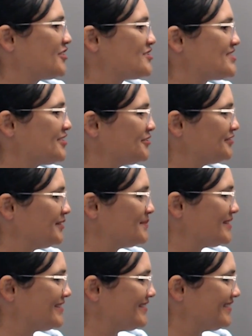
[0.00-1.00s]
those
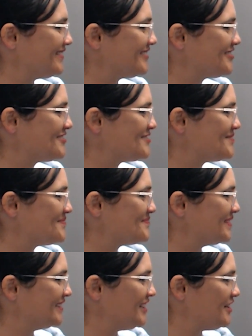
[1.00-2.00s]
self-limiting
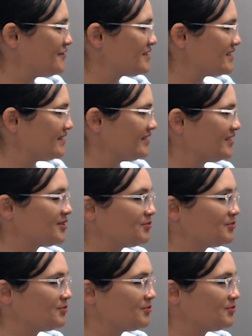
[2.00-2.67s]
beliefs and